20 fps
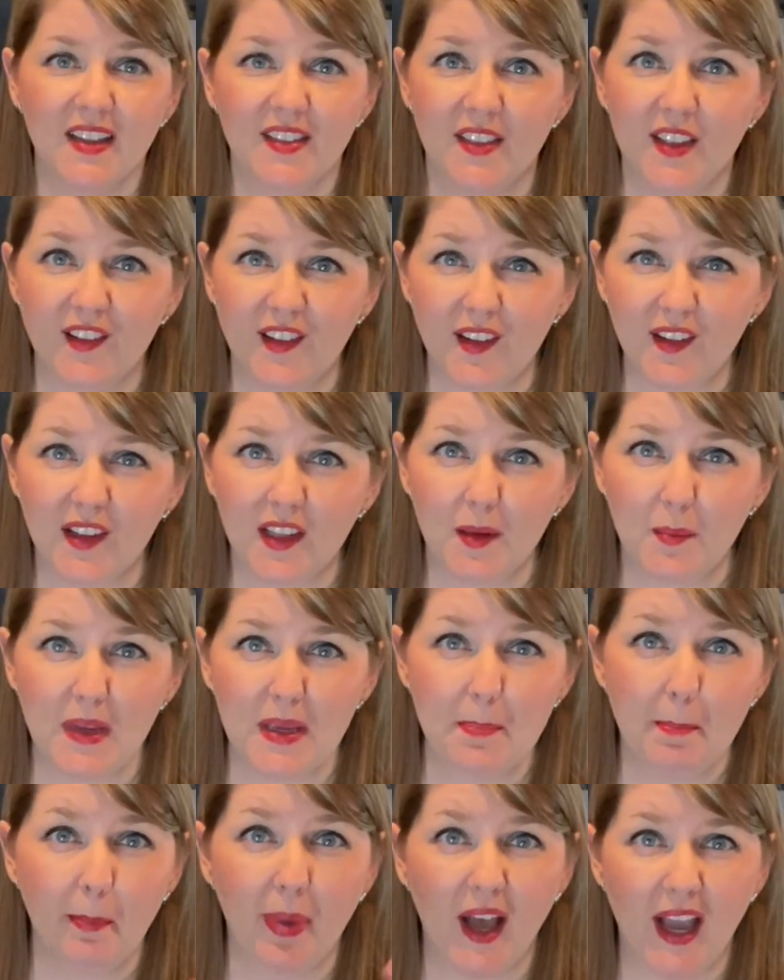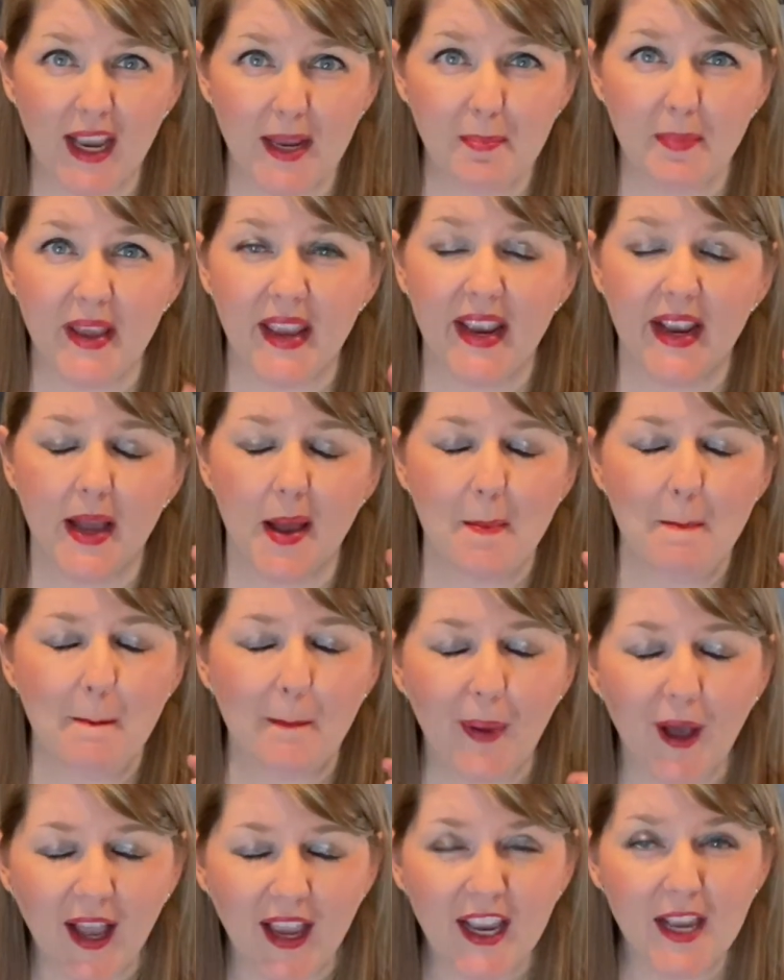This is gonna be piping
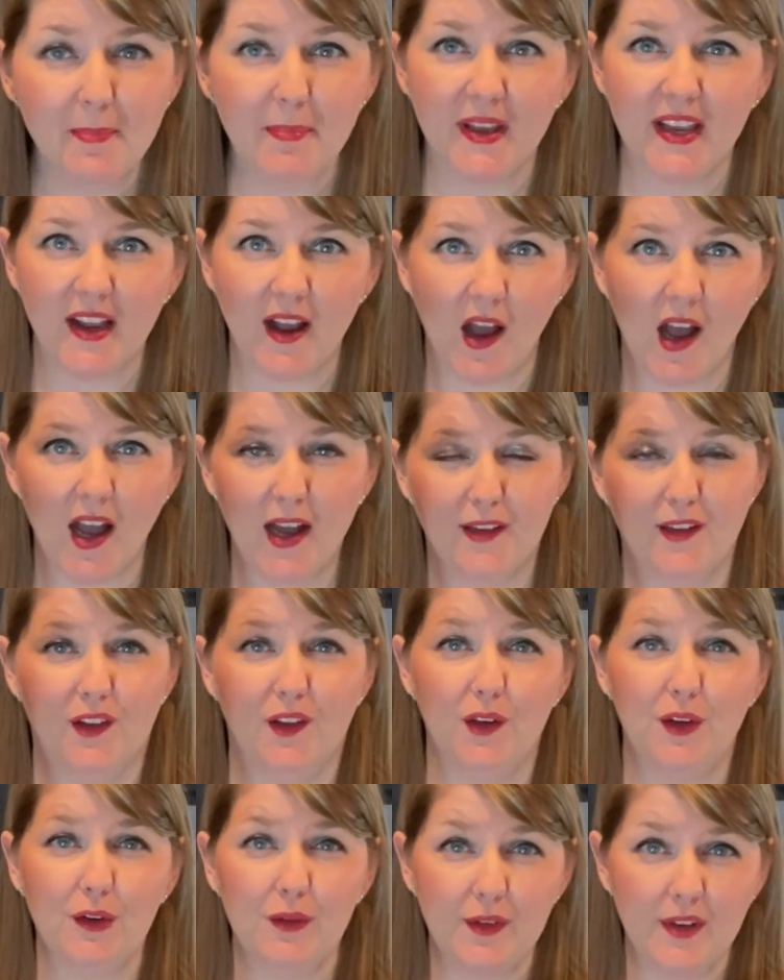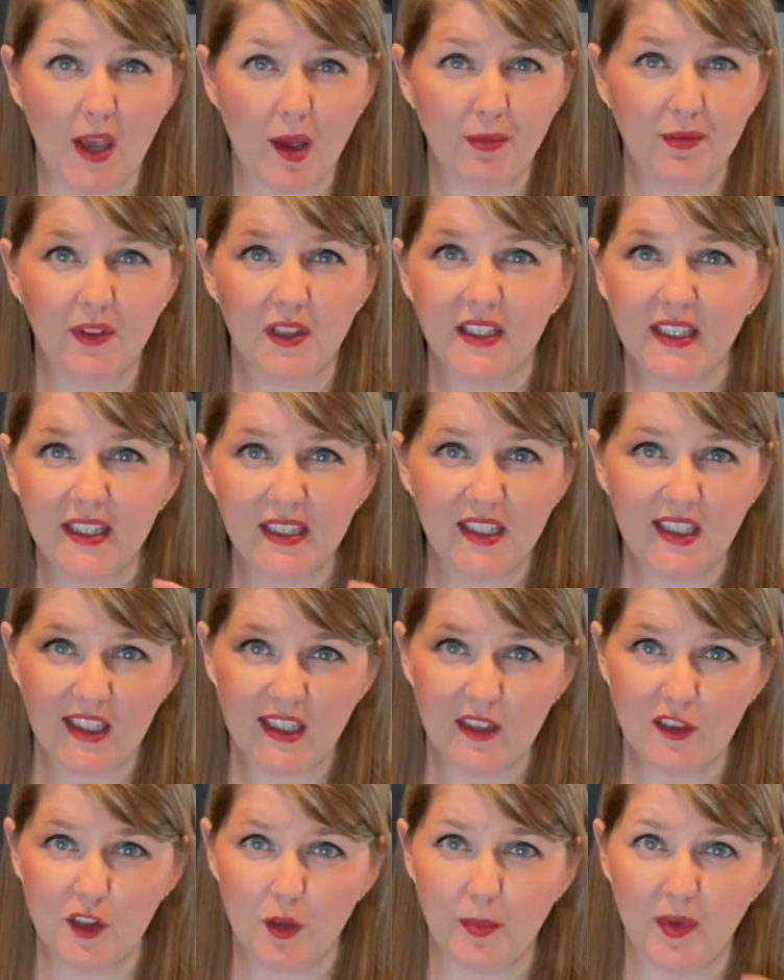hot, so you definitely
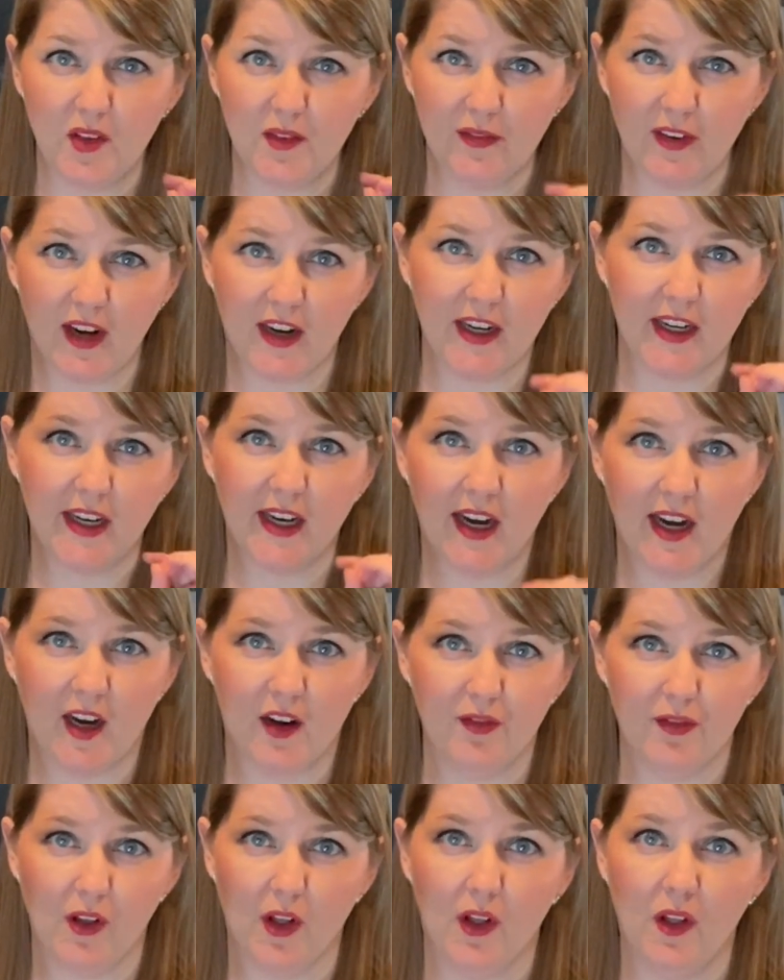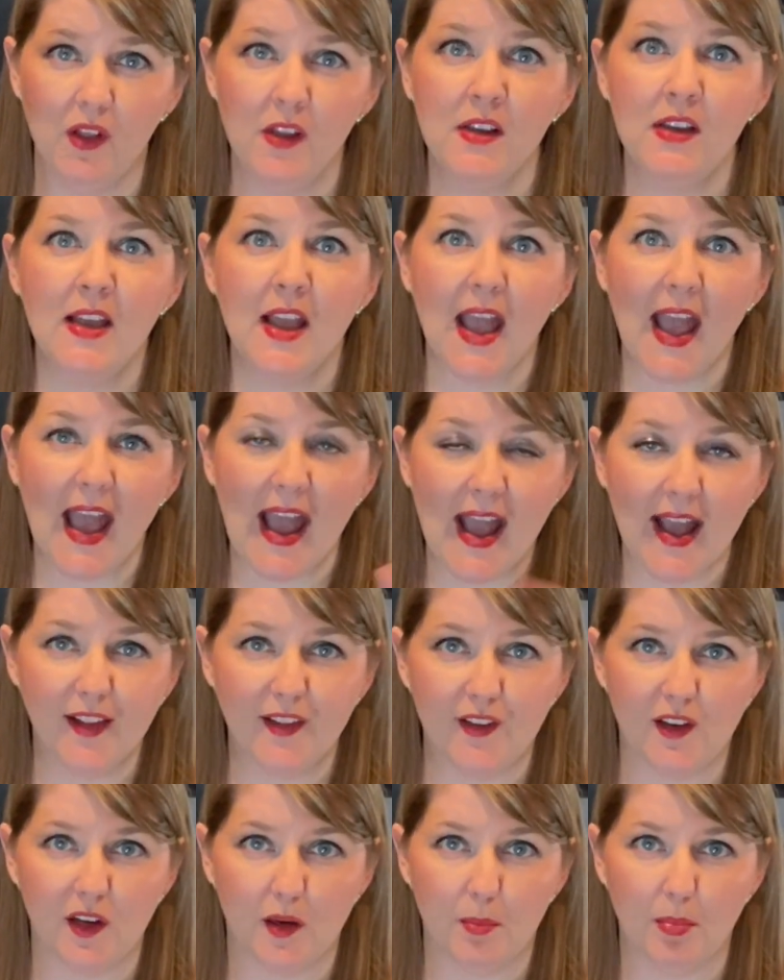need to be very careful
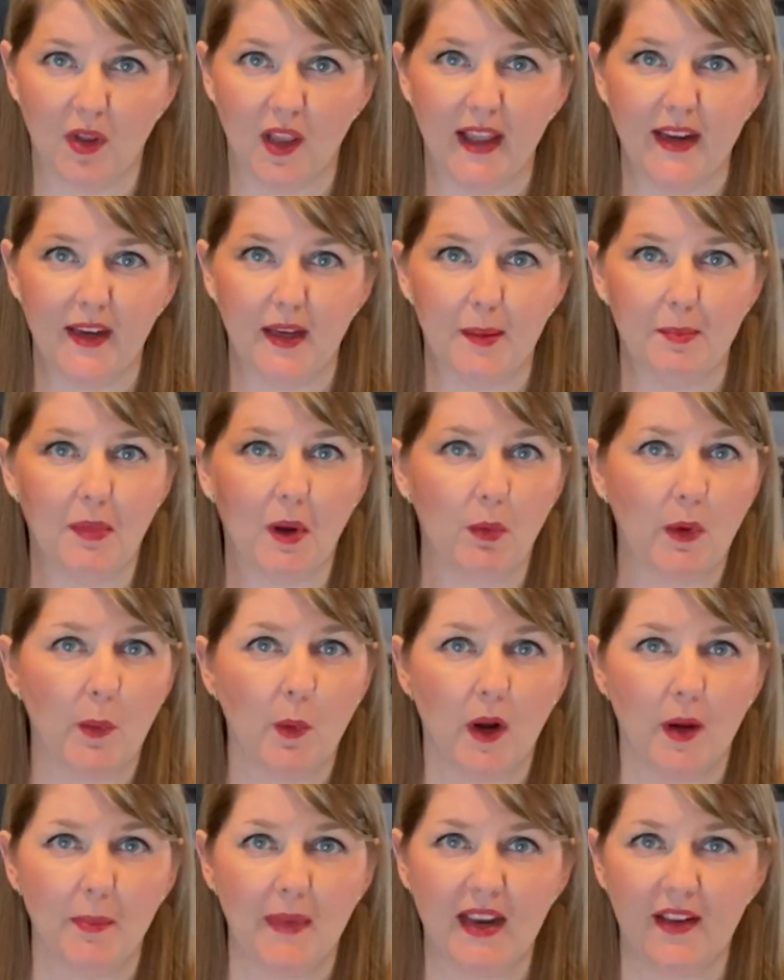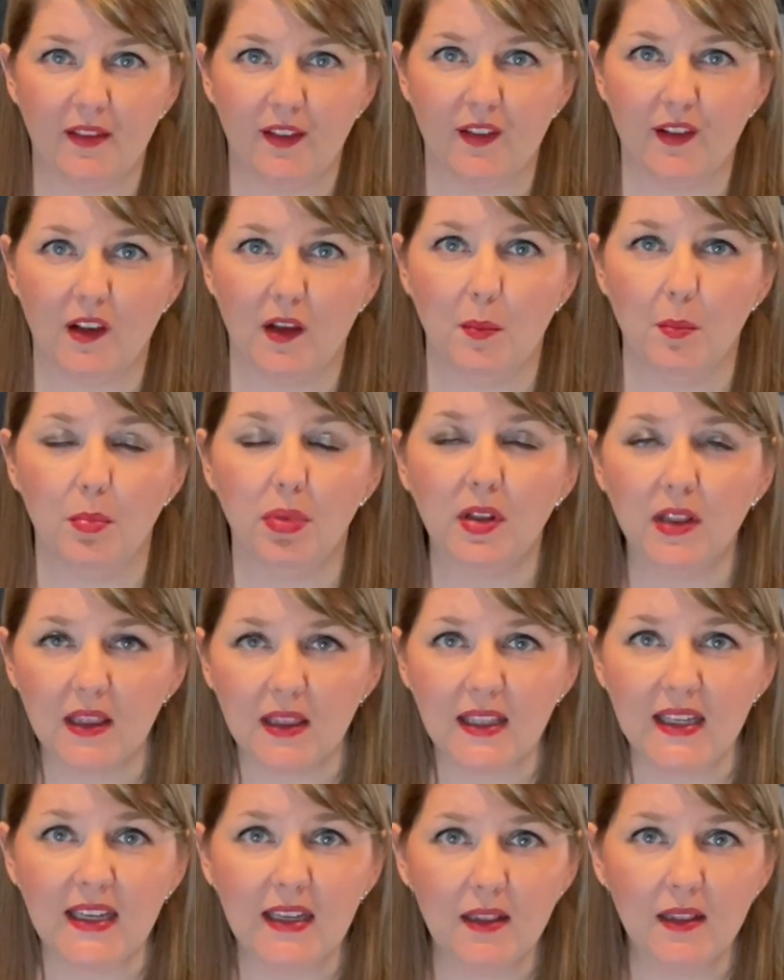as you're blending, but we wanna make this
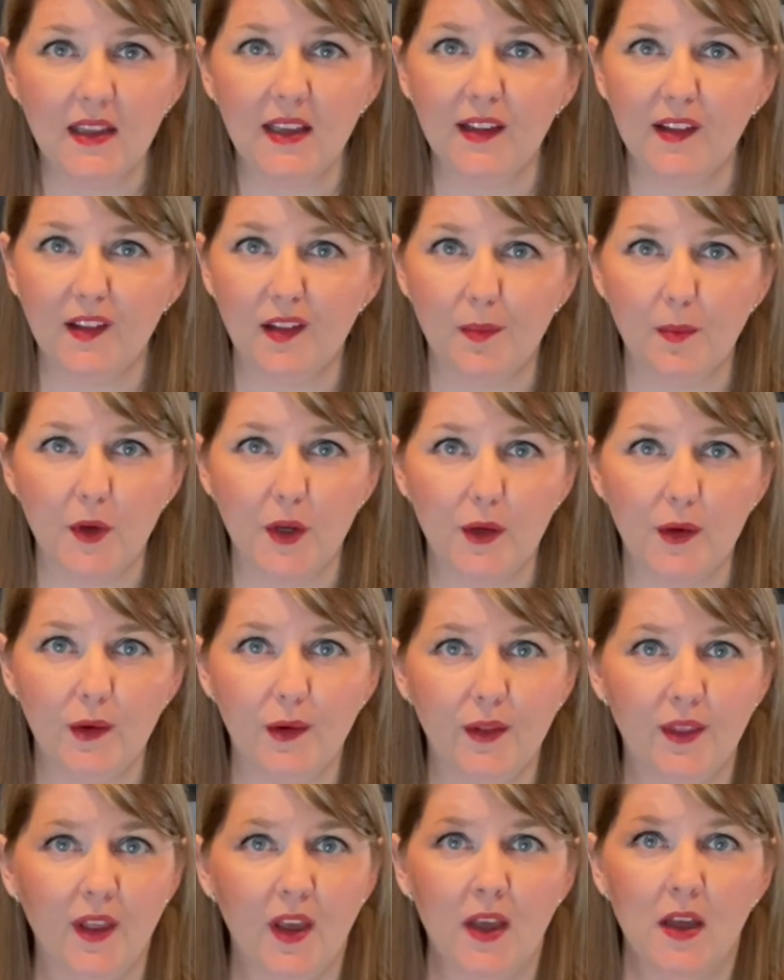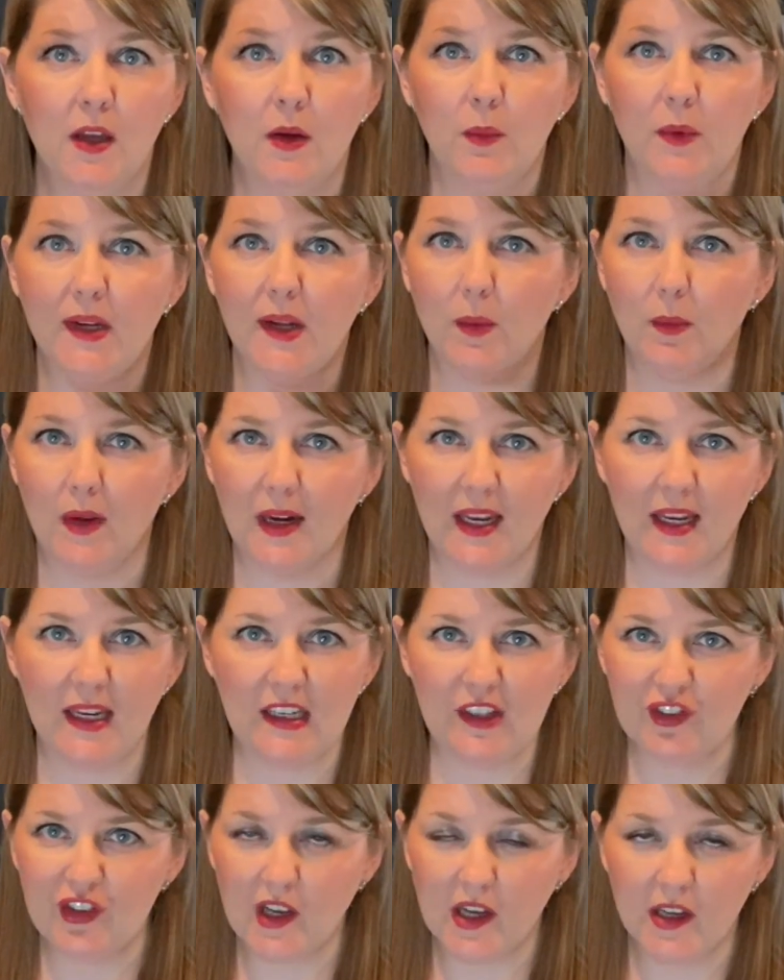completely smooth. We don't want
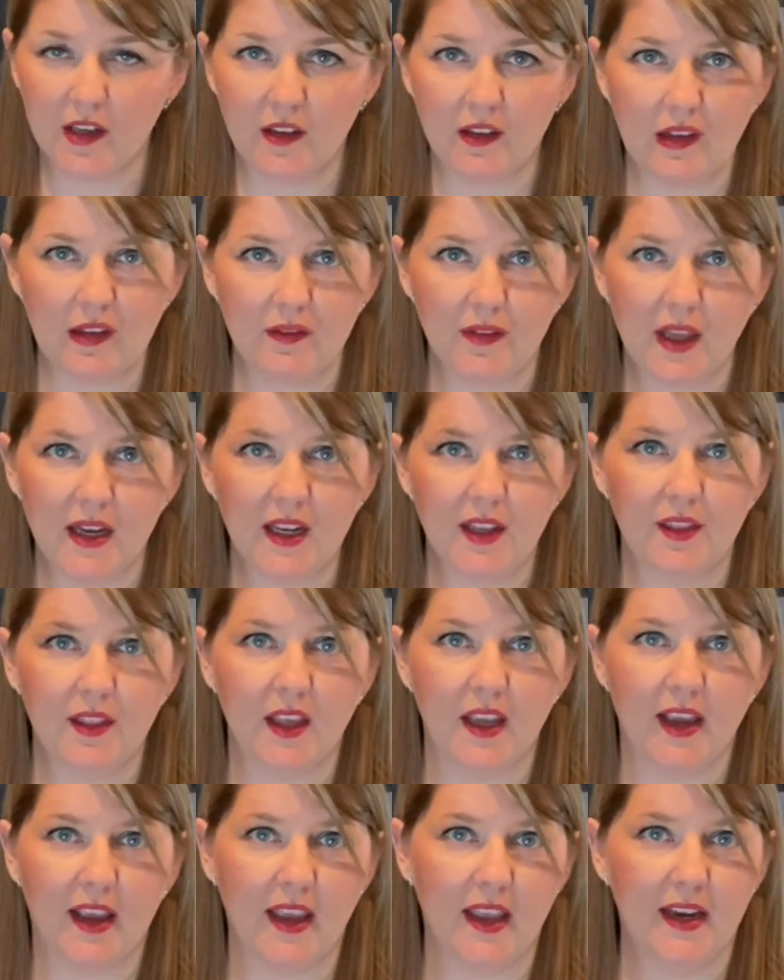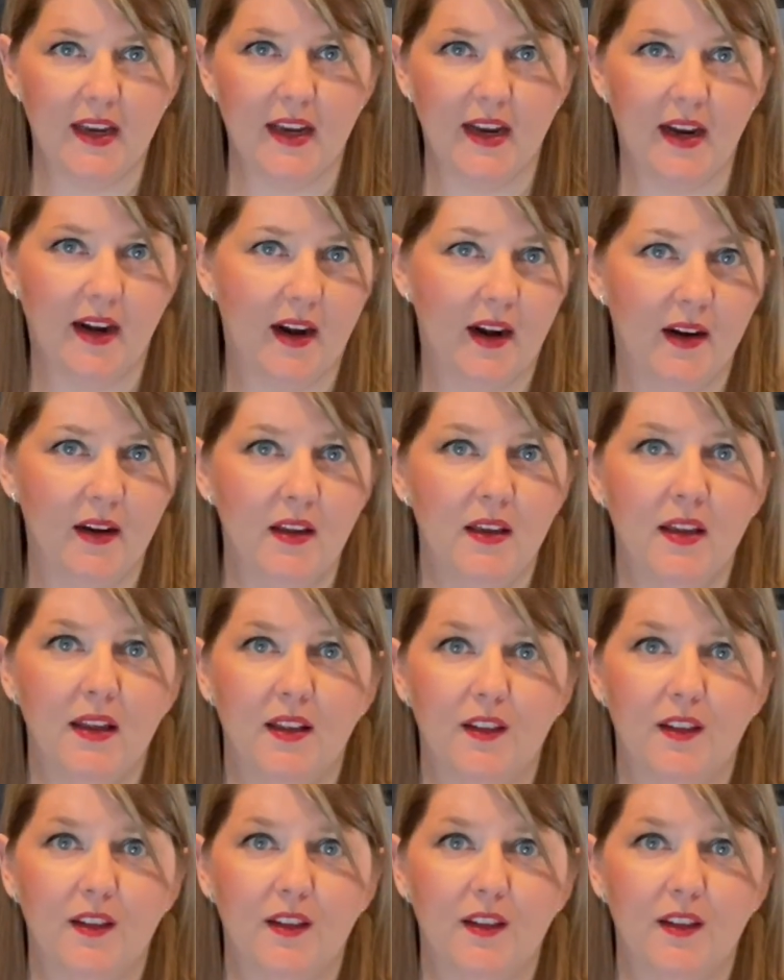any chunks of anything in here.